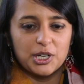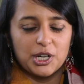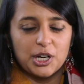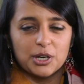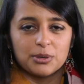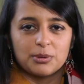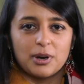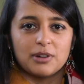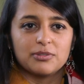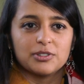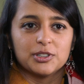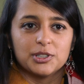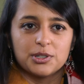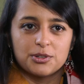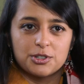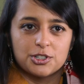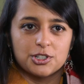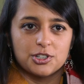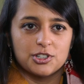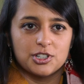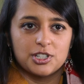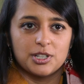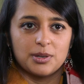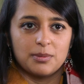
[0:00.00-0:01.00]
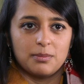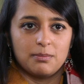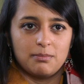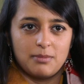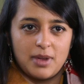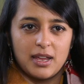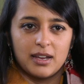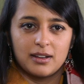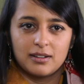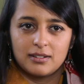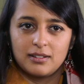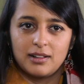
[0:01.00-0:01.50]
a revolution to
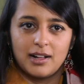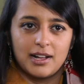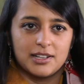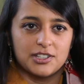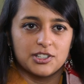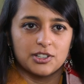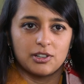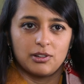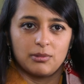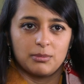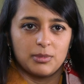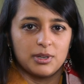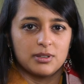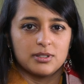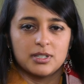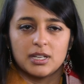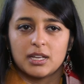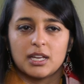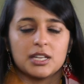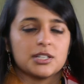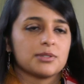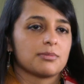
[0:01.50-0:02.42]
make classical music